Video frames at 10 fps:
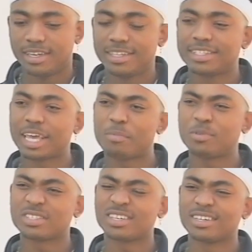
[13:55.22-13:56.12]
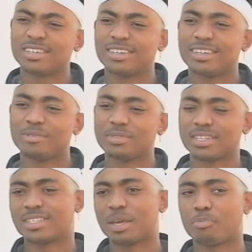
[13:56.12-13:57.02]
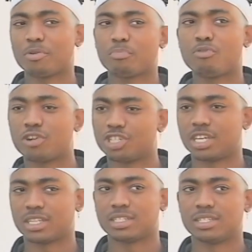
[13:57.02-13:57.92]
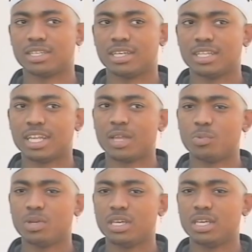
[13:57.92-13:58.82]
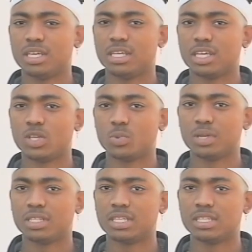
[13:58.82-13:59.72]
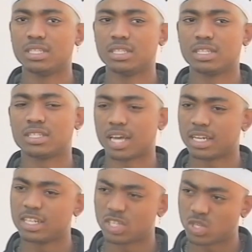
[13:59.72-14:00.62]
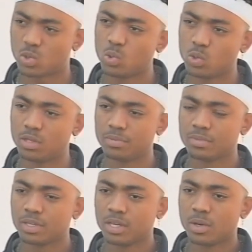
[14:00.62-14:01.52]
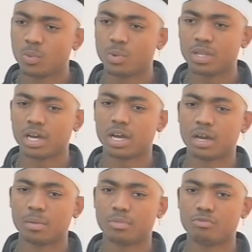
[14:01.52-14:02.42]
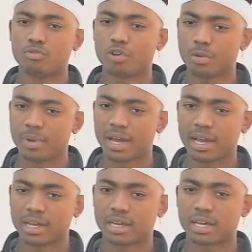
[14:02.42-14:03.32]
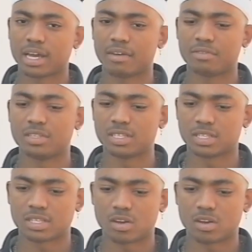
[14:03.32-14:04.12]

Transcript: In Time was a separate project that we, you know, we did. It started in school with the Royal Bank having this